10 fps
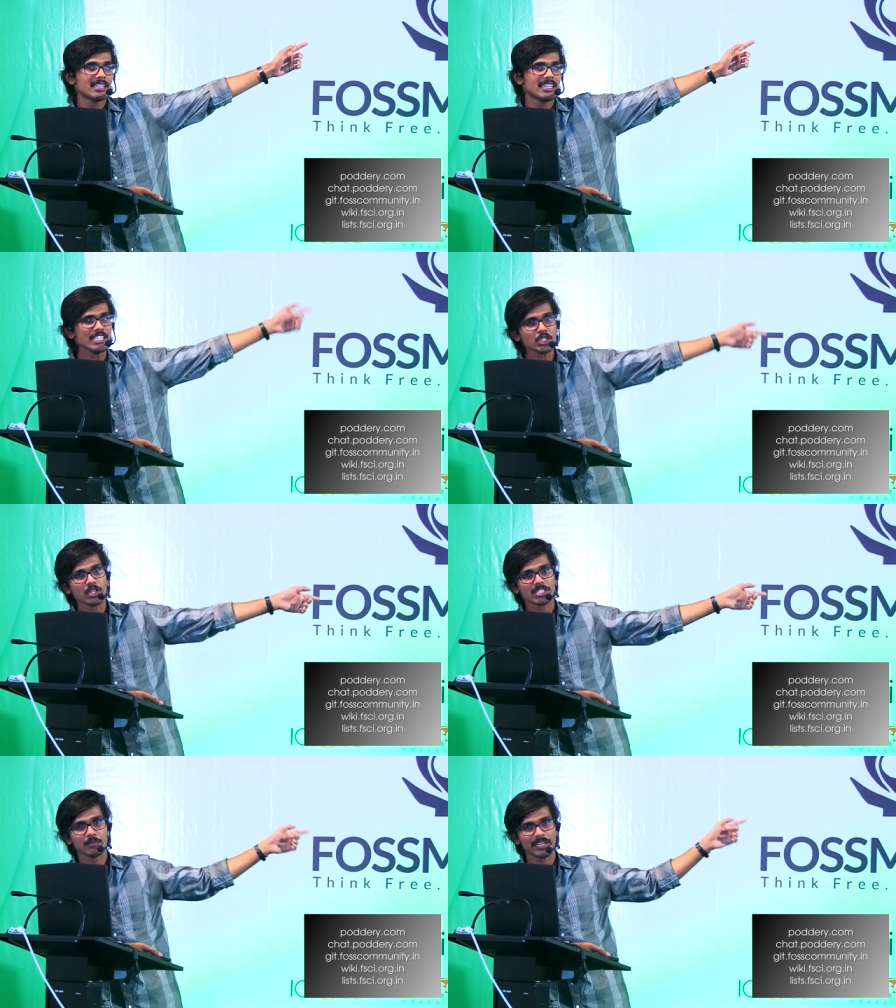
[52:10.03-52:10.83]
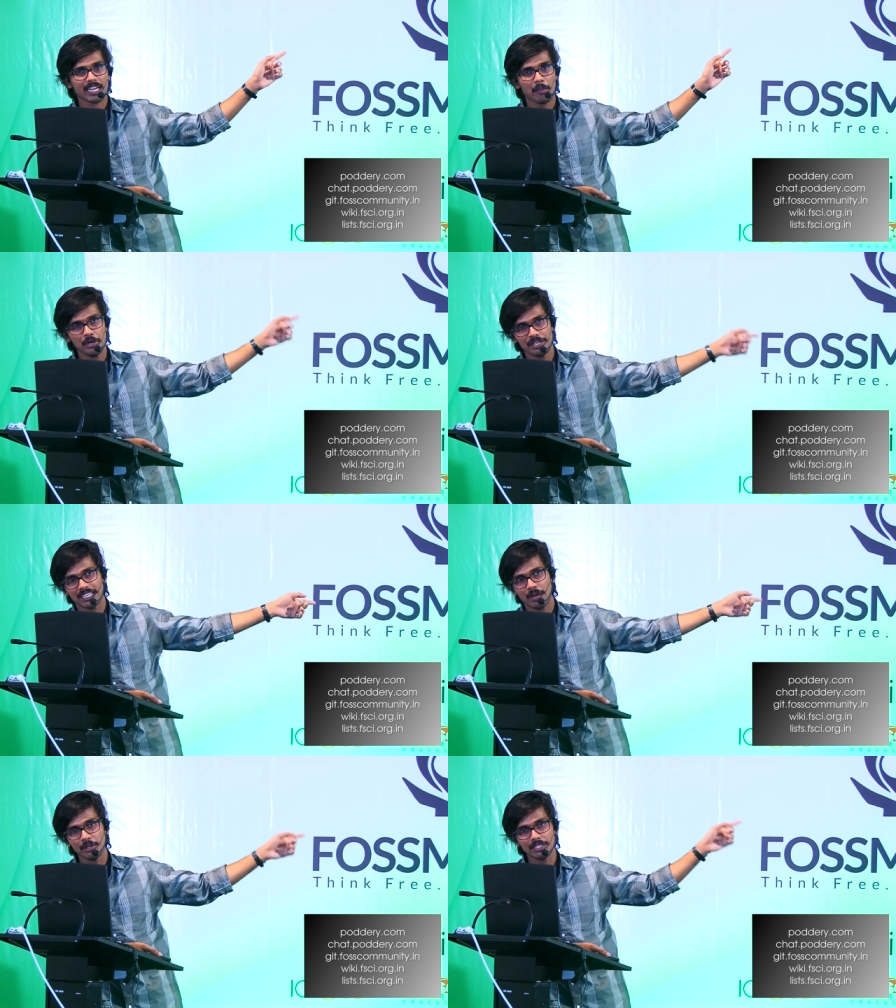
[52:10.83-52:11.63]
it is hosted by community,
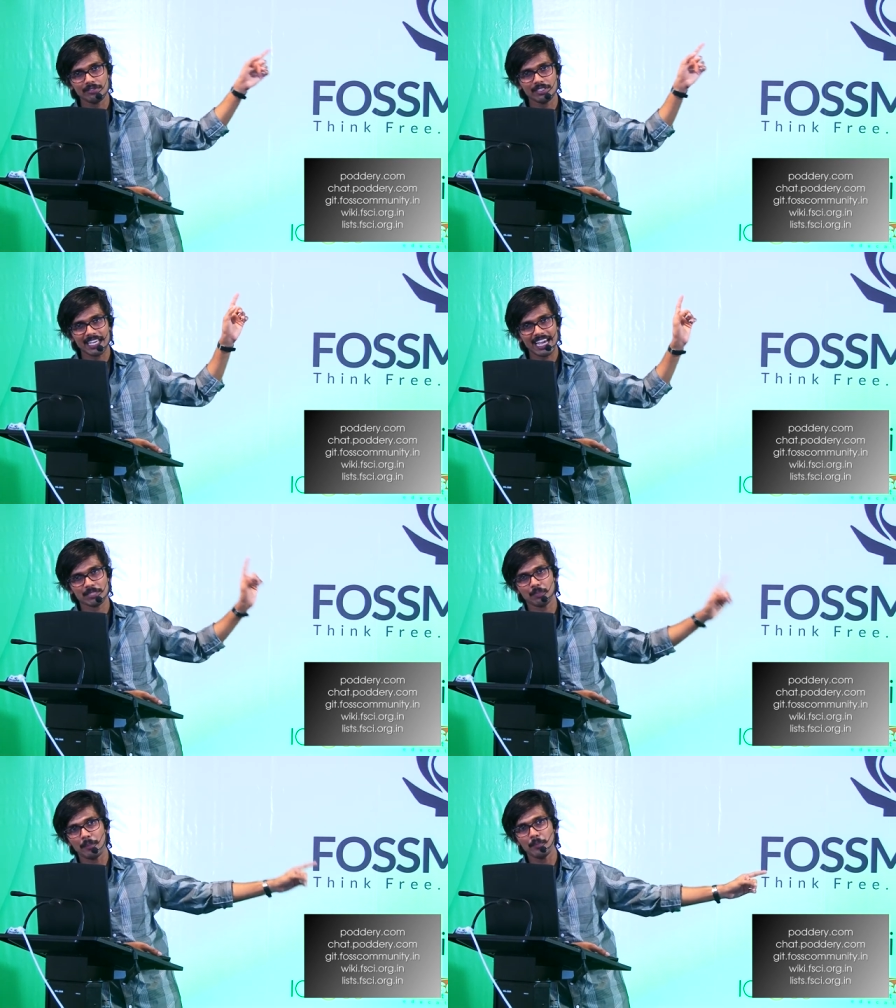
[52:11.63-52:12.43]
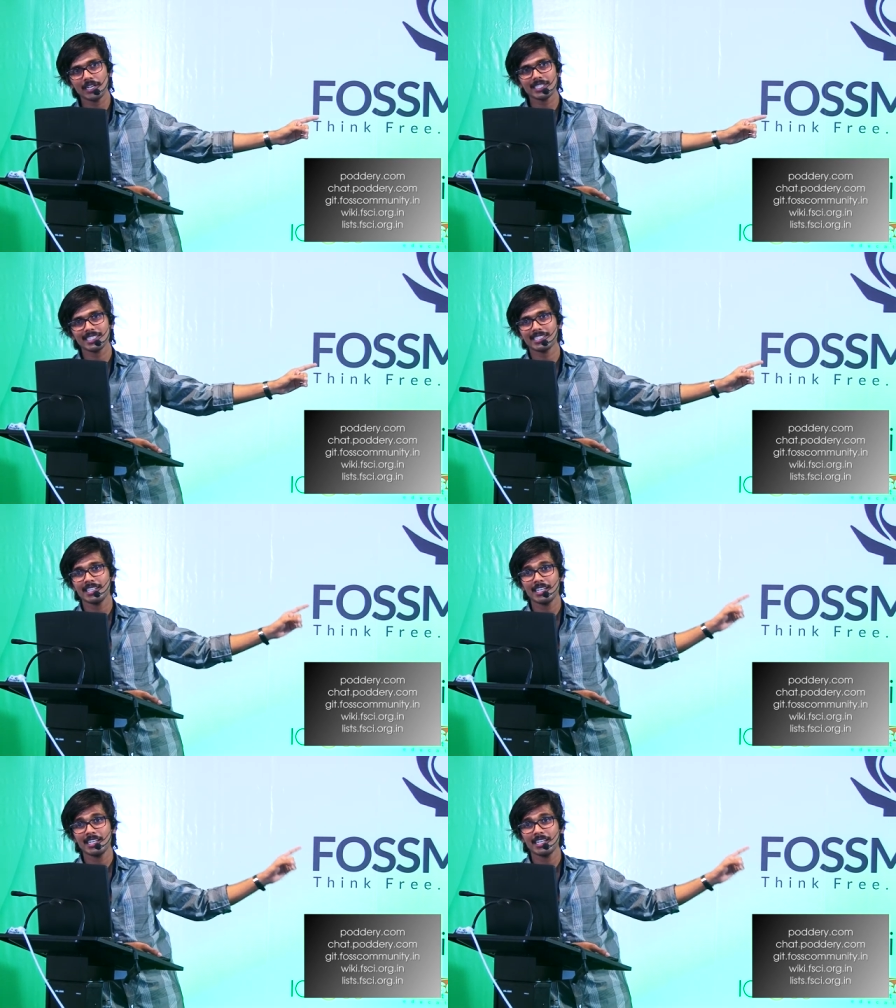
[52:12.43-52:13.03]
community which has members,